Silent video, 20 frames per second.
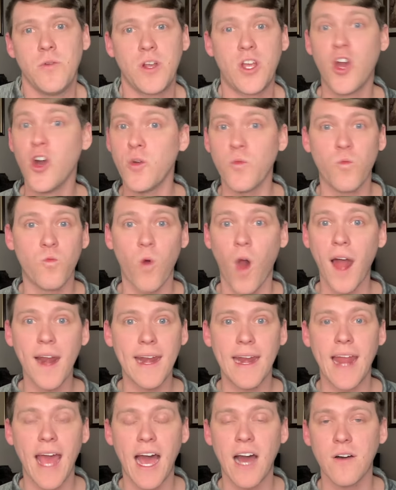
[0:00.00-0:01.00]
couldn't run
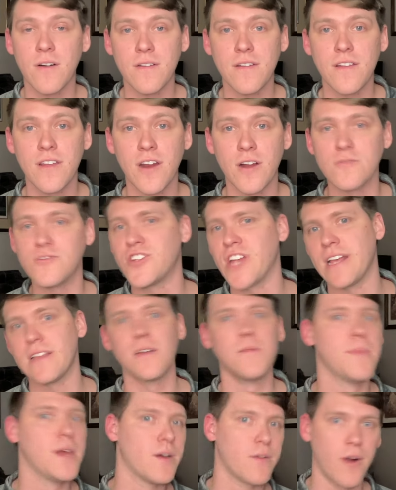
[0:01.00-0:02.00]
it out. You know,
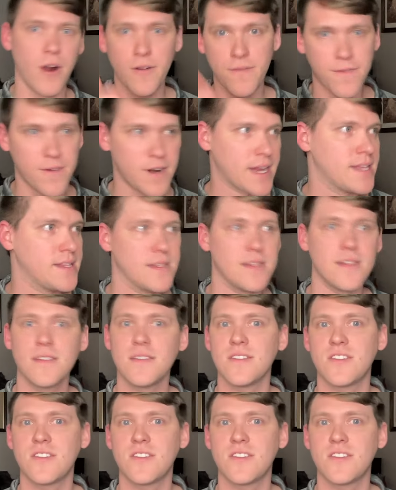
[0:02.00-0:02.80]
Jalen Milroe freaking